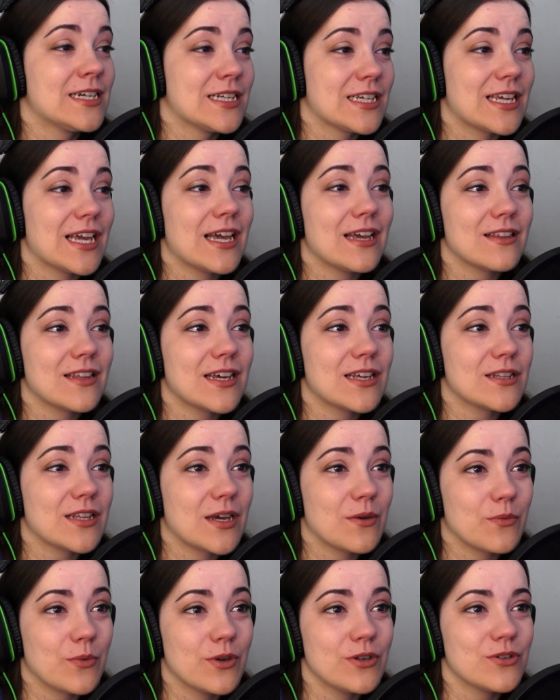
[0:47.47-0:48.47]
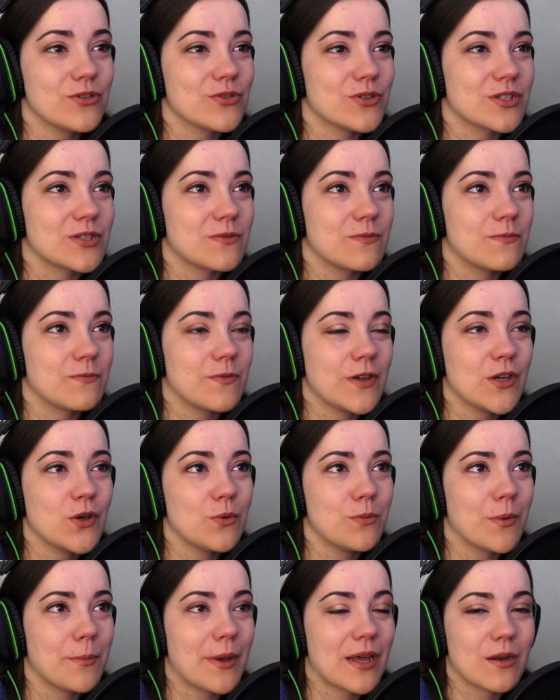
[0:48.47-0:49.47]
Yeah, that, that wondrous
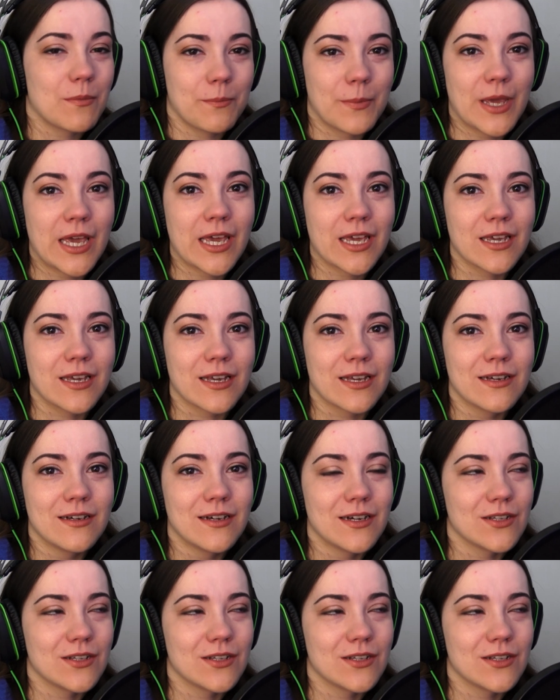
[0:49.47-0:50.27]
film about a pig.